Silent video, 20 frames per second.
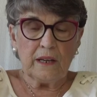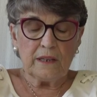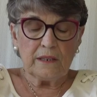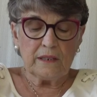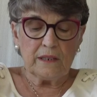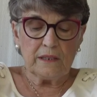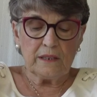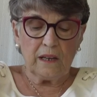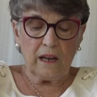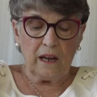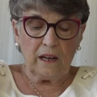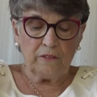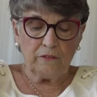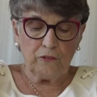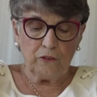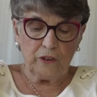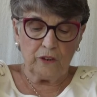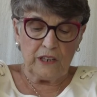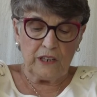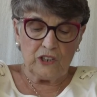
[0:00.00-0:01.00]
to die
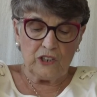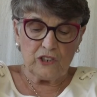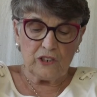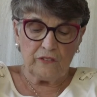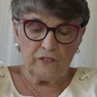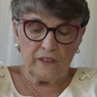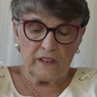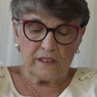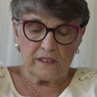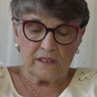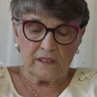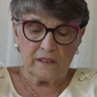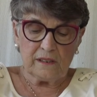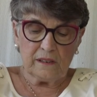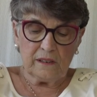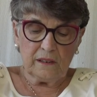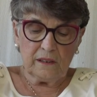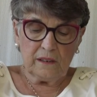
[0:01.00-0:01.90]
for each of us,